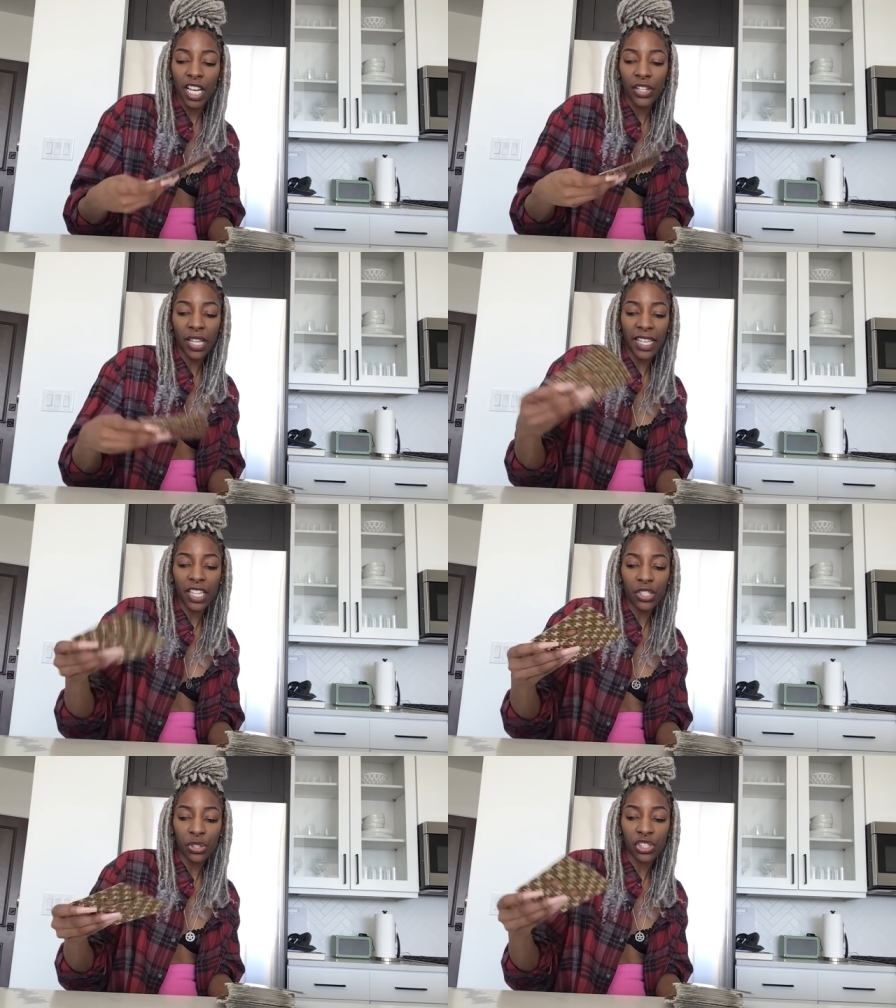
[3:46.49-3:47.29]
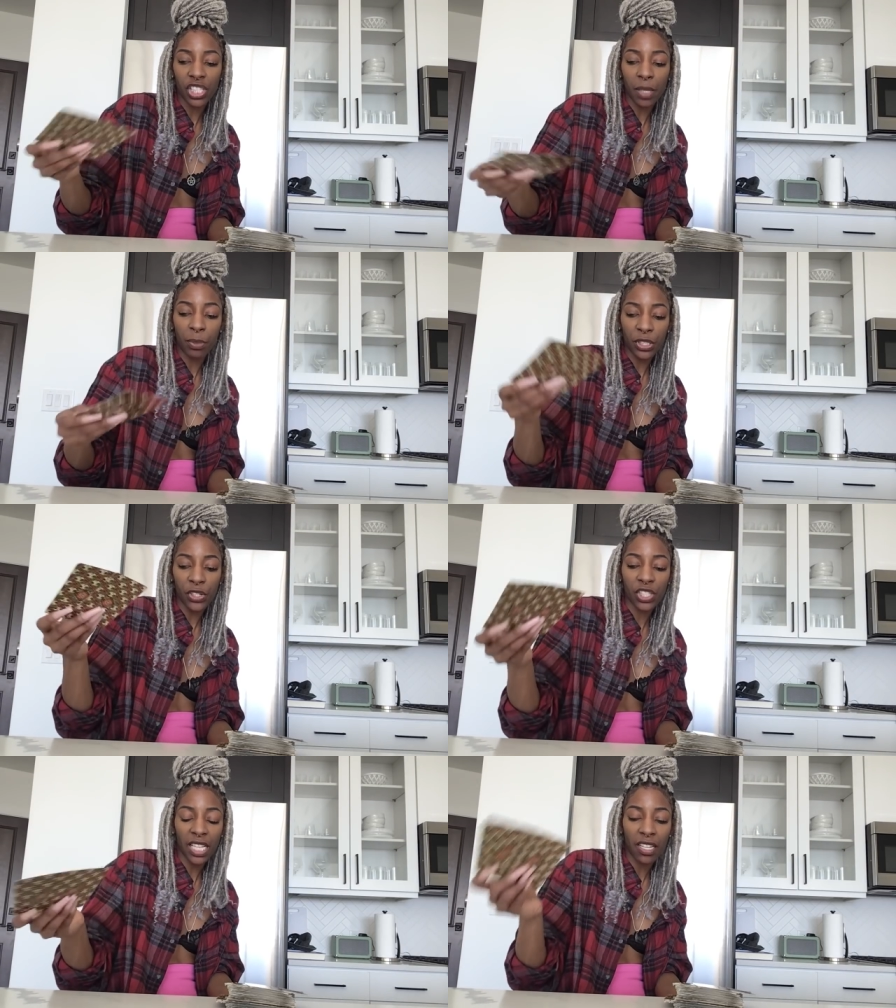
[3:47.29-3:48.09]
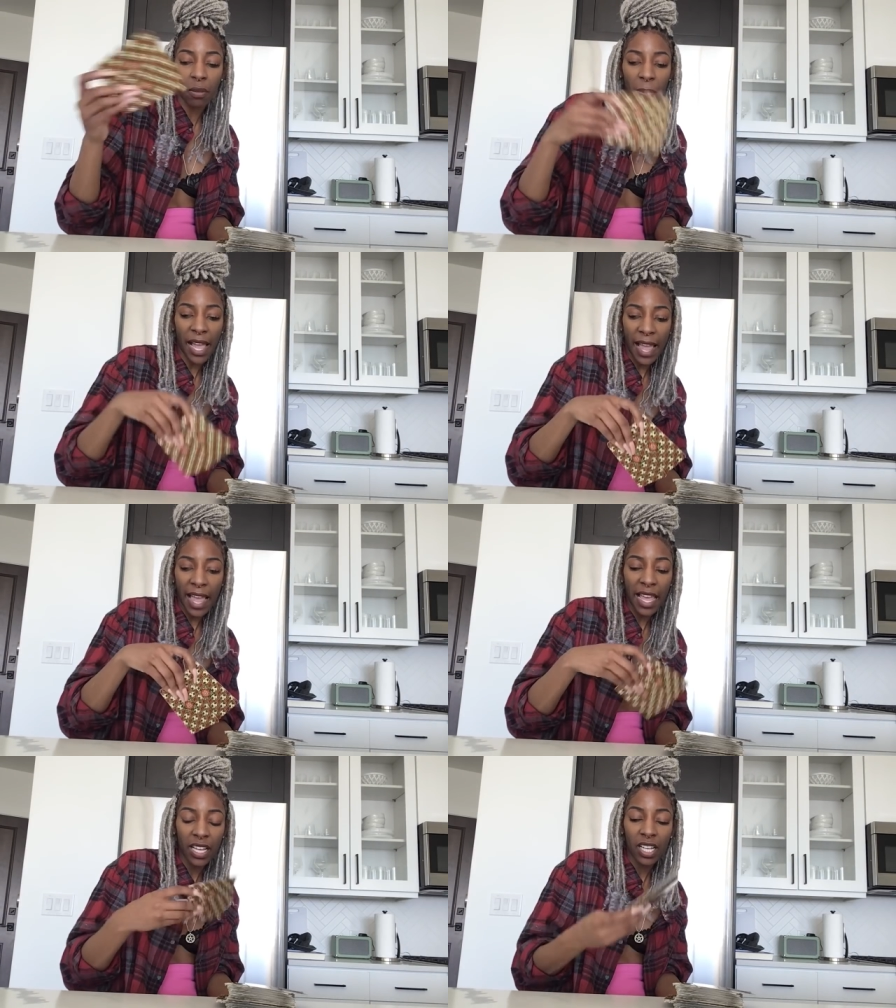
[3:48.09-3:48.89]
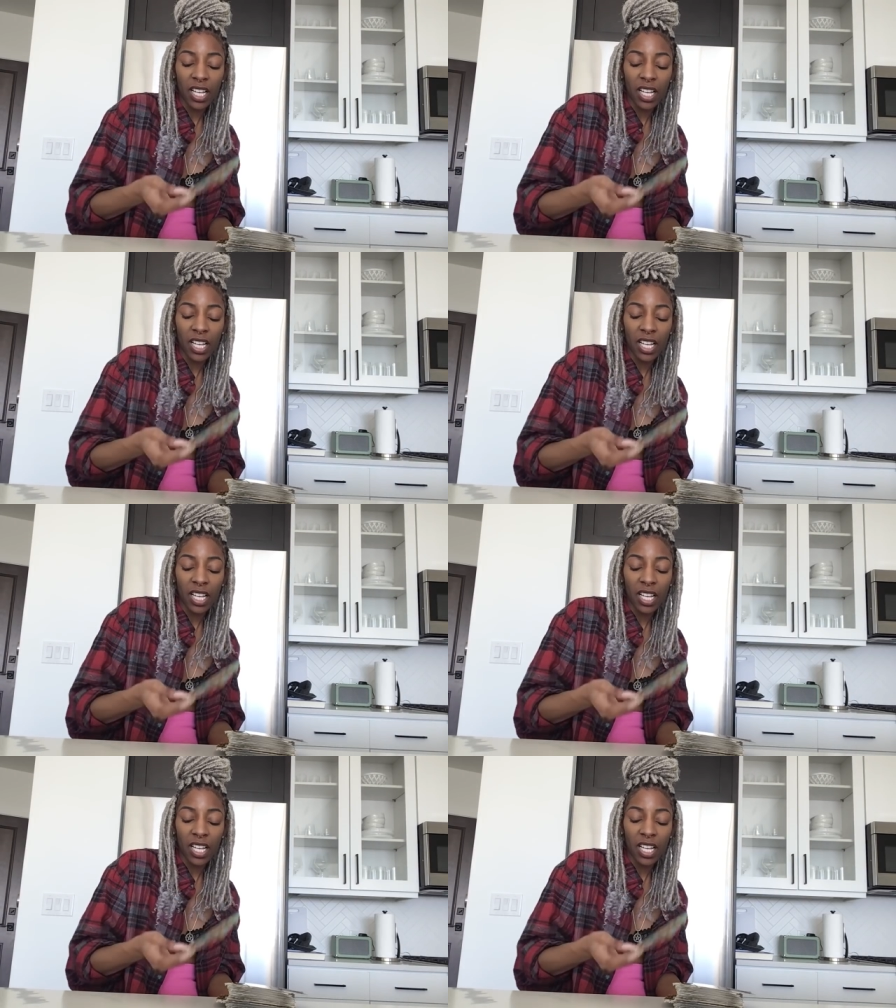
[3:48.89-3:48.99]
You are like get your shit, put your shit in the bag.